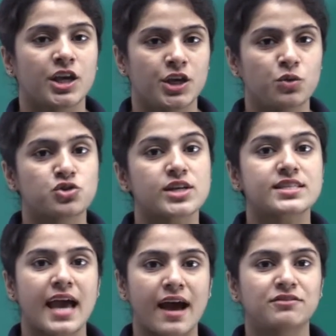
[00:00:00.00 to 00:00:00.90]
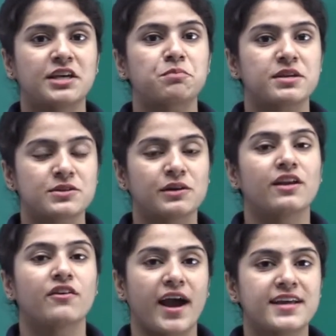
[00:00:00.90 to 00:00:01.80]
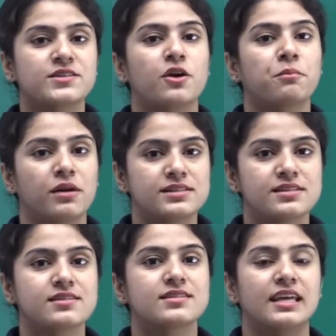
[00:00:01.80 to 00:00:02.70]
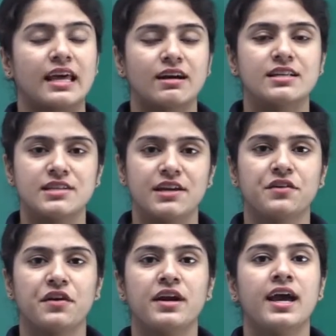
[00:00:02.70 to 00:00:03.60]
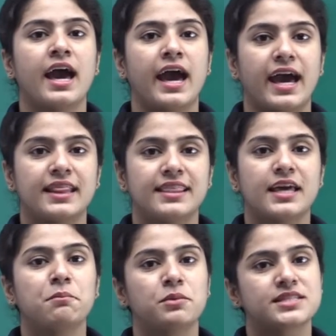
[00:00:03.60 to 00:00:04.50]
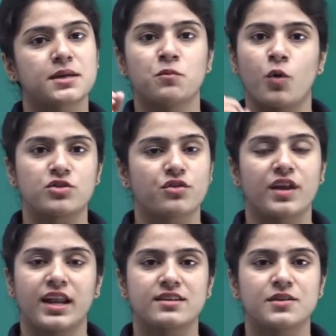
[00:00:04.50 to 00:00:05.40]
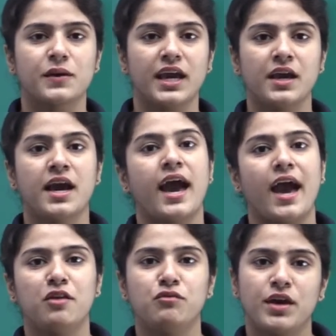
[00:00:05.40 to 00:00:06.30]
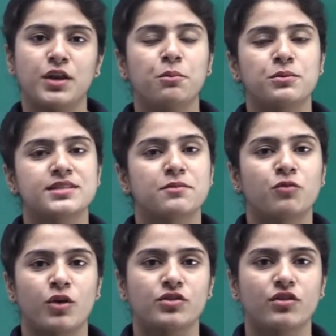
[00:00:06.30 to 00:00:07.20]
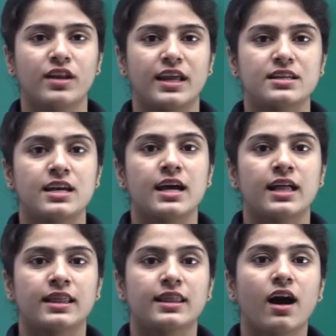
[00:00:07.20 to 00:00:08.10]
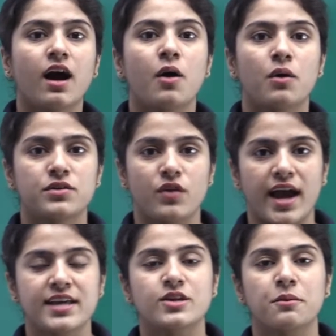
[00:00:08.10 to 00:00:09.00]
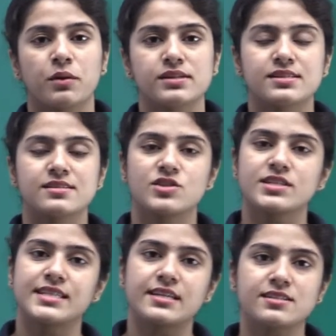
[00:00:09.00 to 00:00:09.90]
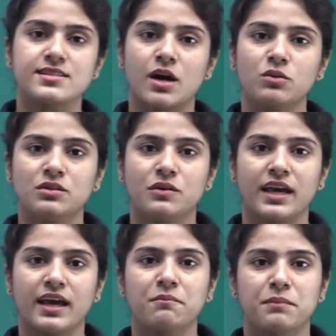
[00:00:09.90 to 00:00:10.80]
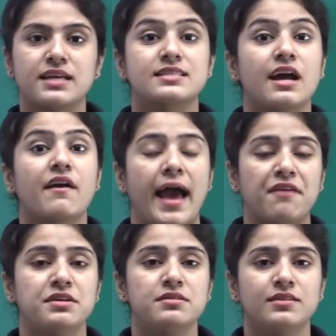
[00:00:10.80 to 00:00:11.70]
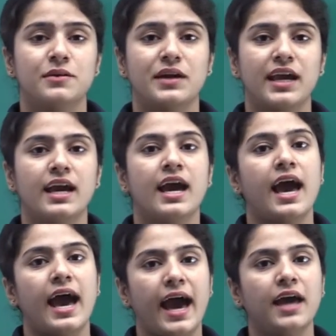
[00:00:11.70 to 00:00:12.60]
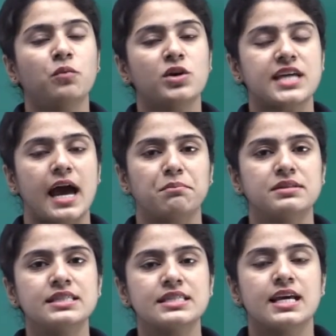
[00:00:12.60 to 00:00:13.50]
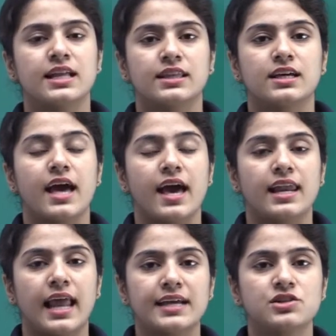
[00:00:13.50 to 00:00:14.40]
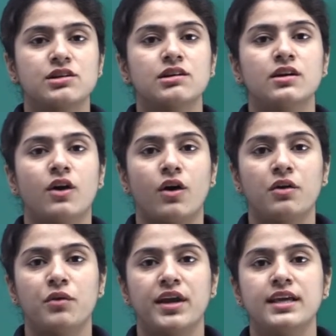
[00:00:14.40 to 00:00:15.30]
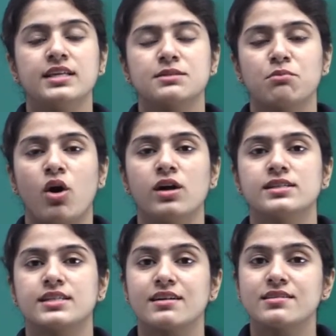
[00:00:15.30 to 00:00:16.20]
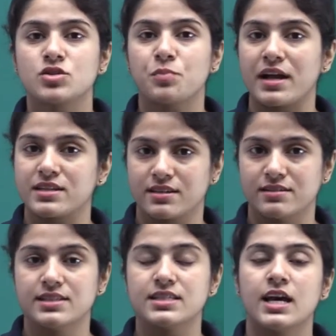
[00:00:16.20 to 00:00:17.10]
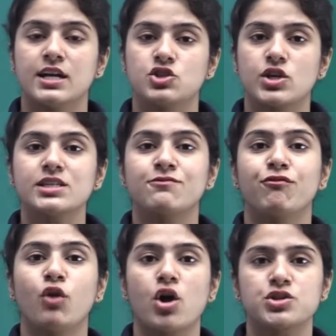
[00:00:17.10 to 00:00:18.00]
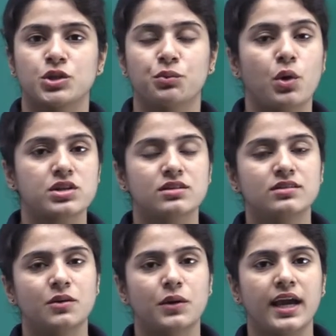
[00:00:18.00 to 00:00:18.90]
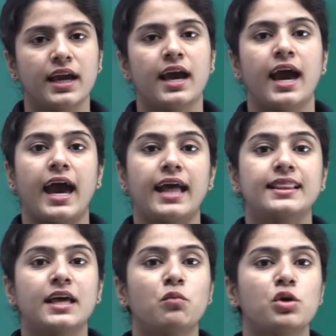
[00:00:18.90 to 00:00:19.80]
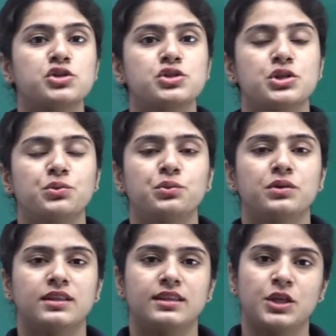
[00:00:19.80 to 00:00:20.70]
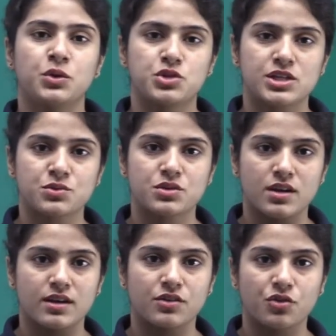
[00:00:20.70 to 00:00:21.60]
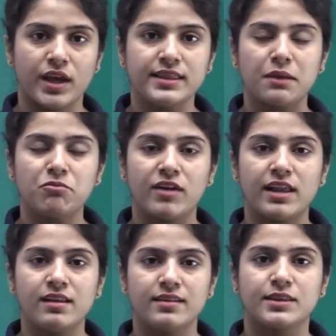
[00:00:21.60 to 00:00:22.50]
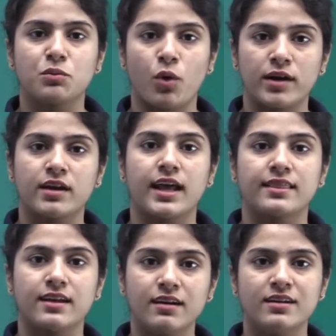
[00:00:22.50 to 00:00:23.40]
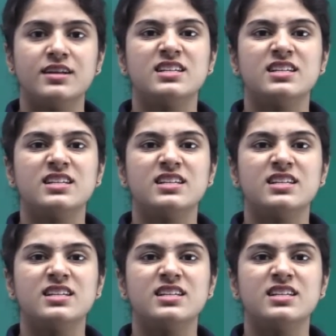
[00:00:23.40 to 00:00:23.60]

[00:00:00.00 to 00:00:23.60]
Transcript: You just have that particular rice or pulses in a container and then put some water in it, okay? And when you put some water in it, the rice or pulses just settle down, okay? Because they are heavy, okay? And what happens? The lighter or very small dust particles just float on the water, okay? And then what you do? You just drain them well, the water and the